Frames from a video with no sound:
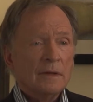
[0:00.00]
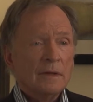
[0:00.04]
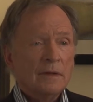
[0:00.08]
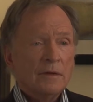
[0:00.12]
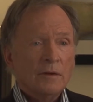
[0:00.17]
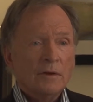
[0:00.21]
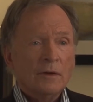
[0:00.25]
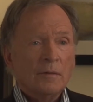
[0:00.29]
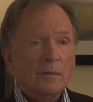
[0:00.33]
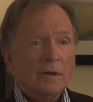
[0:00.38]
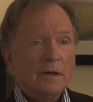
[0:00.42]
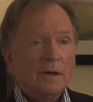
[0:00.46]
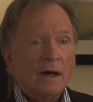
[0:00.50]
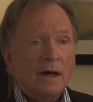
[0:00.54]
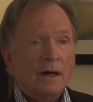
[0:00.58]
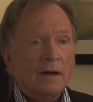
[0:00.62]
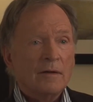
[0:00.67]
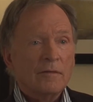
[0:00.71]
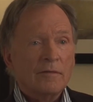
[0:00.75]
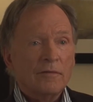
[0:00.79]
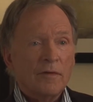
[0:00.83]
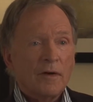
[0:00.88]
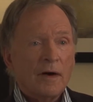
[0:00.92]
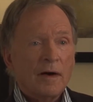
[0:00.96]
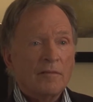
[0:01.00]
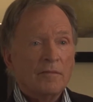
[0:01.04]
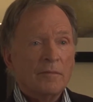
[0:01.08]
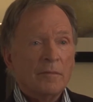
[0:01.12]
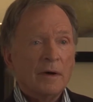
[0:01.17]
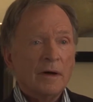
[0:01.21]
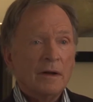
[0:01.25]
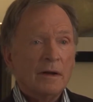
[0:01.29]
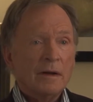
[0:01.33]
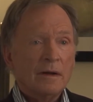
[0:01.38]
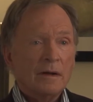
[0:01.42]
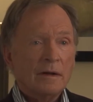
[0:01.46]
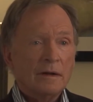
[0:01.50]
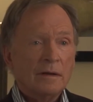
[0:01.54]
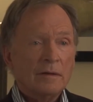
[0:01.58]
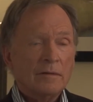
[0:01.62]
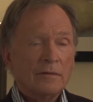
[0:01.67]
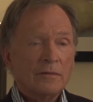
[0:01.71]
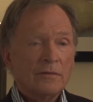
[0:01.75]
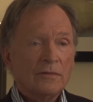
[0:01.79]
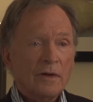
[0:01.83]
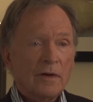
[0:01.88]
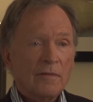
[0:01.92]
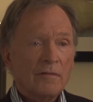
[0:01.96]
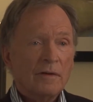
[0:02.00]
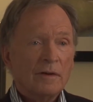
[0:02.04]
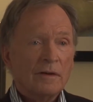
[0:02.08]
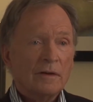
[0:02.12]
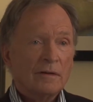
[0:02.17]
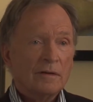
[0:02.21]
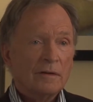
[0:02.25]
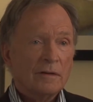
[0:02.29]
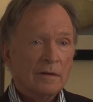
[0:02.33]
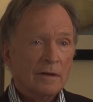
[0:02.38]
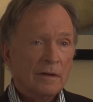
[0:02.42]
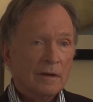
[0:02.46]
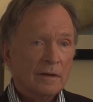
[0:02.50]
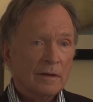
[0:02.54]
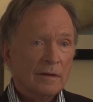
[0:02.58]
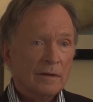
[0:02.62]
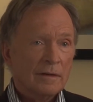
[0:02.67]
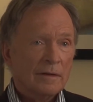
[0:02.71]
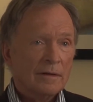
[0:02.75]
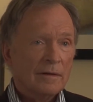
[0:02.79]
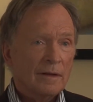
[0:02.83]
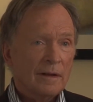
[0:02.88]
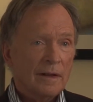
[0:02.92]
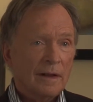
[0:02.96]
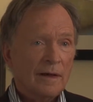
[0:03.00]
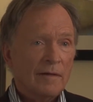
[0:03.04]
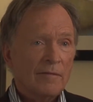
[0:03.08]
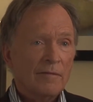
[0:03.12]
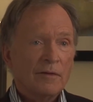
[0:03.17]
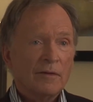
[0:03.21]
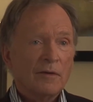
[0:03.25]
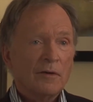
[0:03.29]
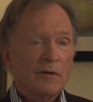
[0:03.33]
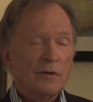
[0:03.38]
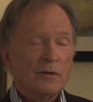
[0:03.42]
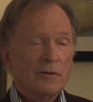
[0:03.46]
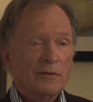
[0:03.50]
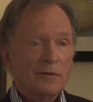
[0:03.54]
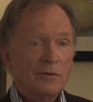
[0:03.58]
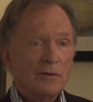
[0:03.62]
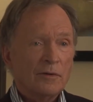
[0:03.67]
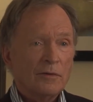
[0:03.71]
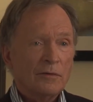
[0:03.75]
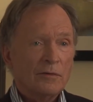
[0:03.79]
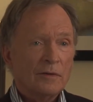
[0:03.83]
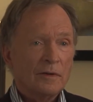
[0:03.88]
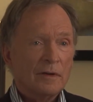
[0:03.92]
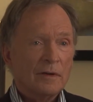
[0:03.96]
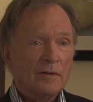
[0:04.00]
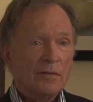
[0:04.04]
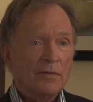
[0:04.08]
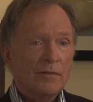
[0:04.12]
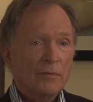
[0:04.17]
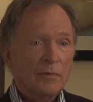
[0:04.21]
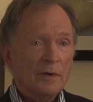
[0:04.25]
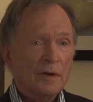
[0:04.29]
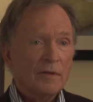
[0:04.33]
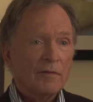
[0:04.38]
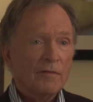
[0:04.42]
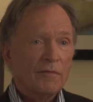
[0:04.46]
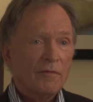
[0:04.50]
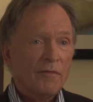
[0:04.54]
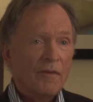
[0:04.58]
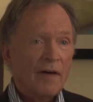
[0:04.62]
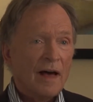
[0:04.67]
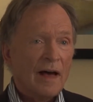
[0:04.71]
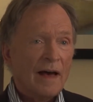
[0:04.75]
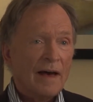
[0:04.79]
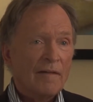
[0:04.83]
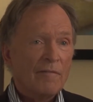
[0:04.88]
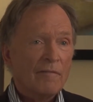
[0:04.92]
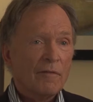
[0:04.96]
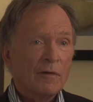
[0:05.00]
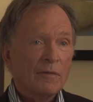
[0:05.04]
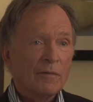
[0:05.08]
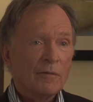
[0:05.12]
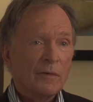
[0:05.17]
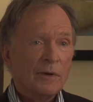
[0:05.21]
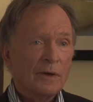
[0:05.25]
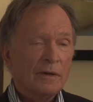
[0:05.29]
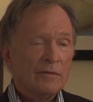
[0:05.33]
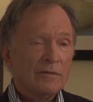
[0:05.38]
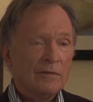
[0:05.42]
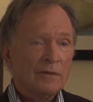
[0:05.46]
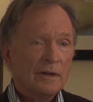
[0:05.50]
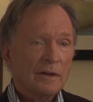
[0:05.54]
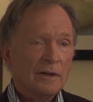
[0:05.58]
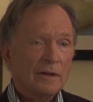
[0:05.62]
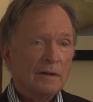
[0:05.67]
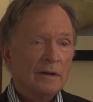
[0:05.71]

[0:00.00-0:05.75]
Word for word: You can be nine to five Monday, seven to 11 on Tuesday, three to five on Wednesday.